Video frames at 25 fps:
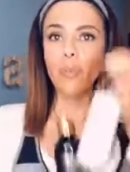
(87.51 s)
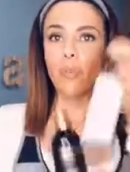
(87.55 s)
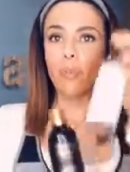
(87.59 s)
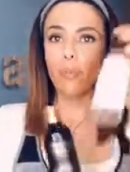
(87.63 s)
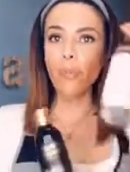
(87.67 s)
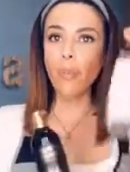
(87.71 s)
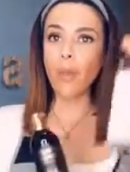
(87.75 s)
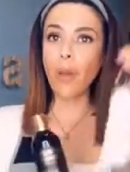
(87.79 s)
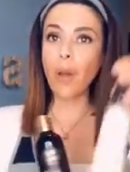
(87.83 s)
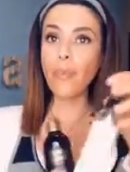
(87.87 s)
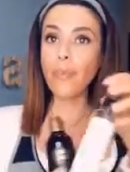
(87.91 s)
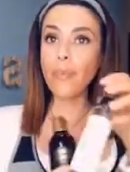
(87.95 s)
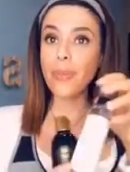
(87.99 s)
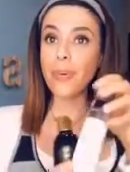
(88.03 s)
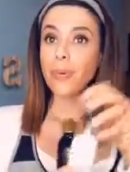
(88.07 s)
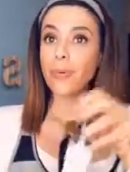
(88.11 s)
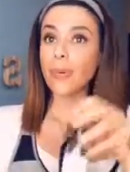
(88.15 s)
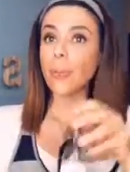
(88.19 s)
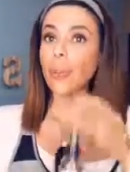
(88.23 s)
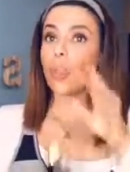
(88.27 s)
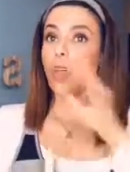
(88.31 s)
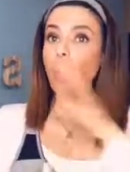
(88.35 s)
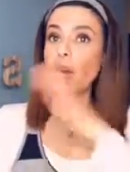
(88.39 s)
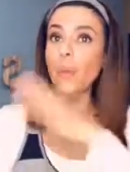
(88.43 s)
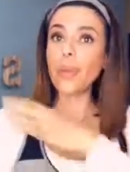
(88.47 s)
Rub the
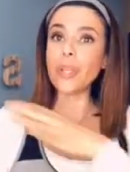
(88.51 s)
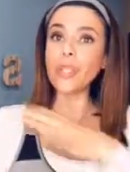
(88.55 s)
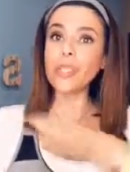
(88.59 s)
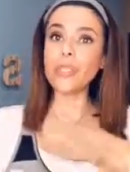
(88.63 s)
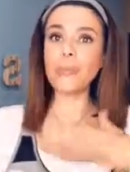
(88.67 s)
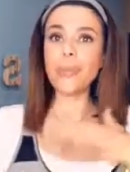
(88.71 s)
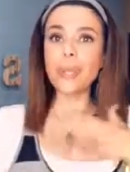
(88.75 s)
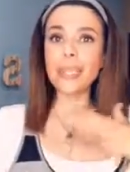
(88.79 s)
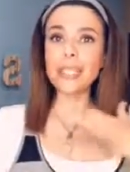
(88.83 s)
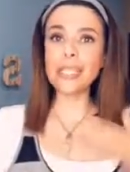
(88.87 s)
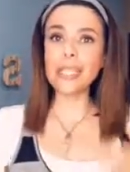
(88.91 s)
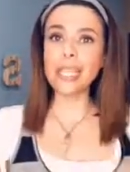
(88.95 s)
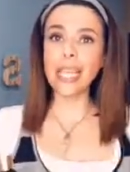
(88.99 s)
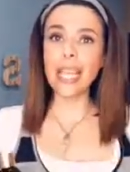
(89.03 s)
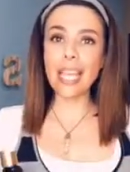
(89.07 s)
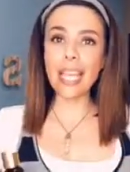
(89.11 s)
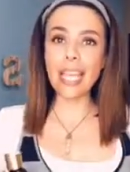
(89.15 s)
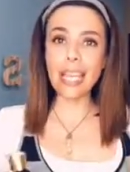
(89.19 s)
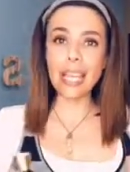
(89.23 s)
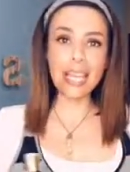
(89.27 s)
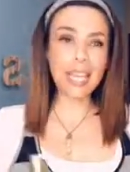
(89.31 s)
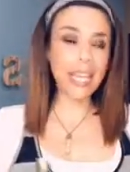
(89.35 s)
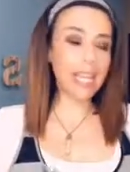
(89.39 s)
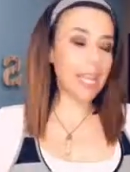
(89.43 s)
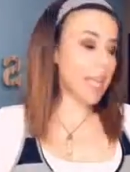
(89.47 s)
glow into my
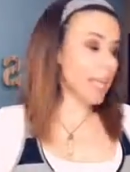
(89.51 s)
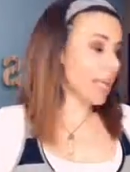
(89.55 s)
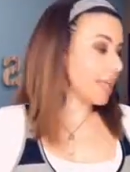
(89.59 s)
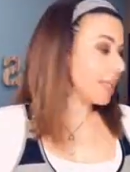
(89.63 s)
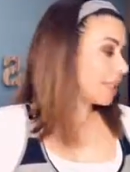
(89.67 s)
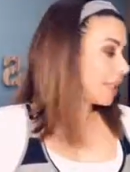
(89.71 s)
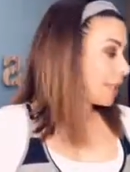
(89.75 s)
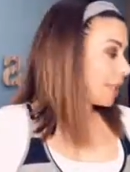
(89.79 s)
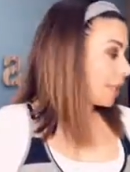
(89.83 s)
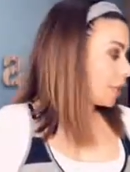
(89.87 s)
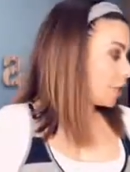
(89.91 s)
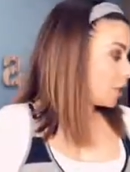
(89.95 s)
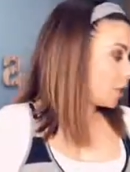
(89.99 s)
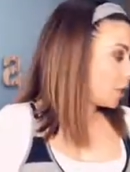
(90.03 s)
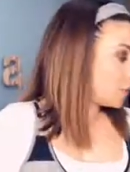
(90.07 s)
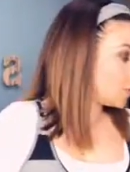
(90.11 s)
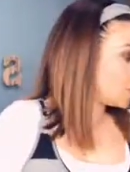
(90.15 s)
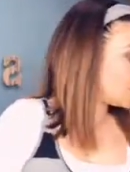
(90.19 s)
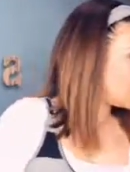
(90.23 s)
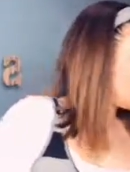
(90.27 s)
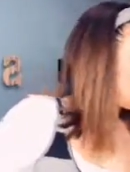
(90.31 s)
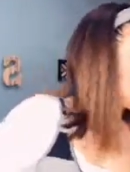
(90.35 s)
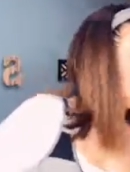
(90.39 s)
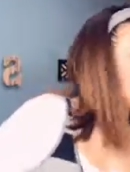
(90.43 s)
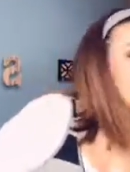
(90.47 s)
skin, and then
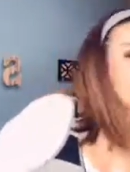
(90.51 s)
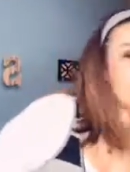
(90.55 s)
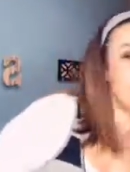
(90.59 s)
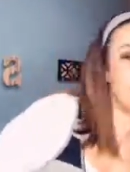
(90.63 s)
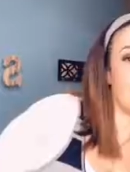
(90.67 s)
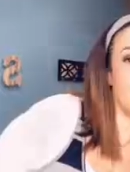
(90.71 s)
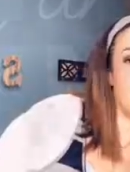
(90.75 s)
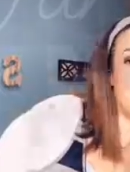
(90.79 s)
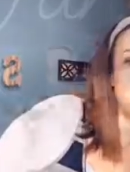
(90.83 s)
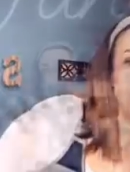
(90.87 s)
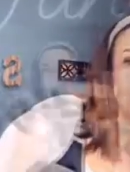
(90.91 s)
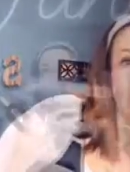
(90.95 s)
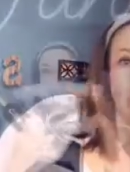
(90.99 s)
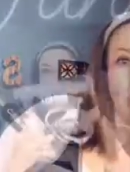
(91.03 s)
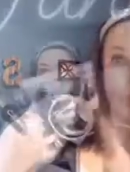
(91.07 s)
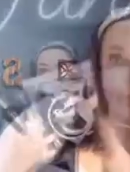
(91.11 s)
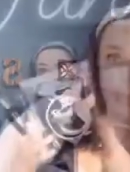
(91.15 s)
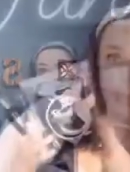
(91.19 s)
using the Sunless Beauty